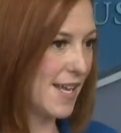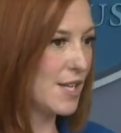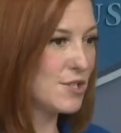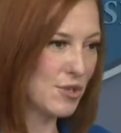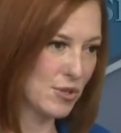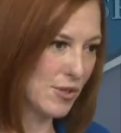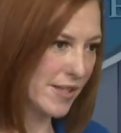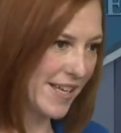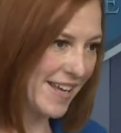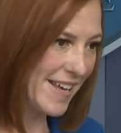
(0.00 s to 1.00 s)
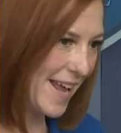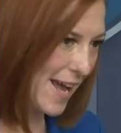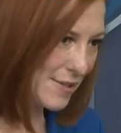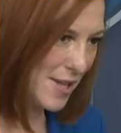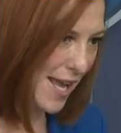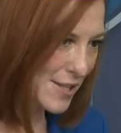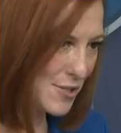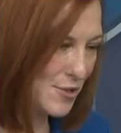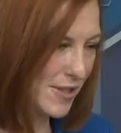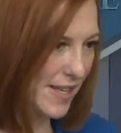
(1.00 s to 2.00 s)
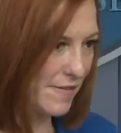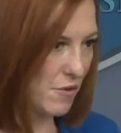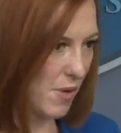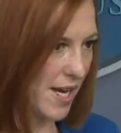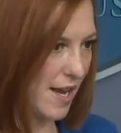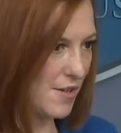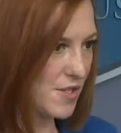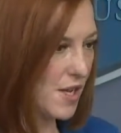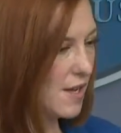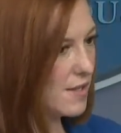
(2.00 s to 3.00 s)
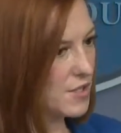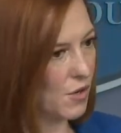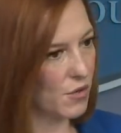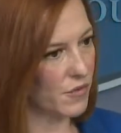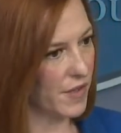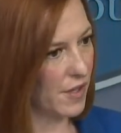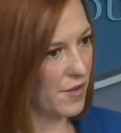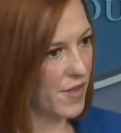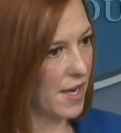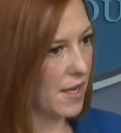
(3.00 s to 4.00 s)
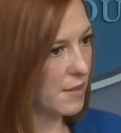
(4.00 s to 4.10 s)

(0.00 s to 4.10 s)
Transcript: uh, internally and ex externally of the White House don't feel that